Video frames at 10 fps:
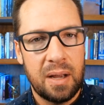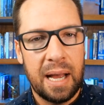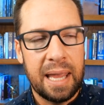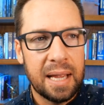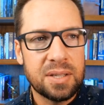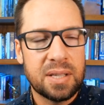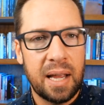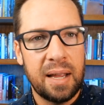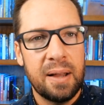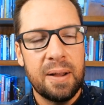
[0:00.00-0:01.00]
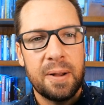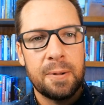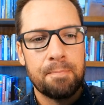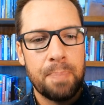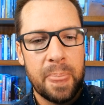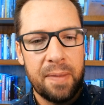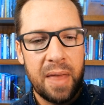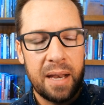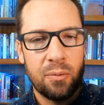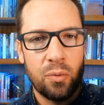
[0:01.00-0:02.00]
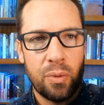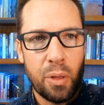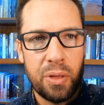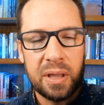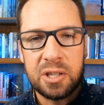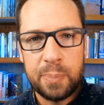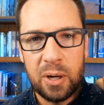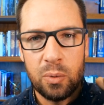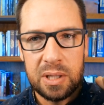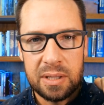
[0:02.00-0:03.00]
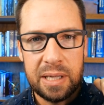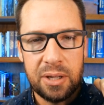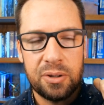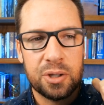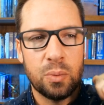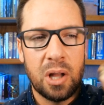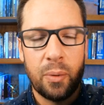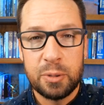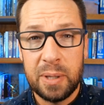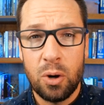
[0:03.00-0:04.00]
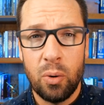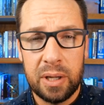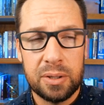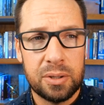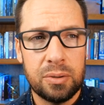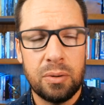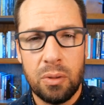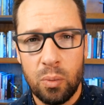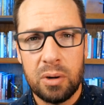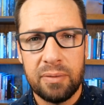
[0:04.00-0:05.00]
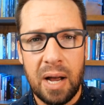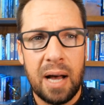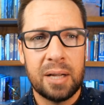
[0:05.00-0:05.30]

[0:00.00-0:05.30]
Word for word: I can say that the thing the Spirit is leading you to do will always be according to the Word of God.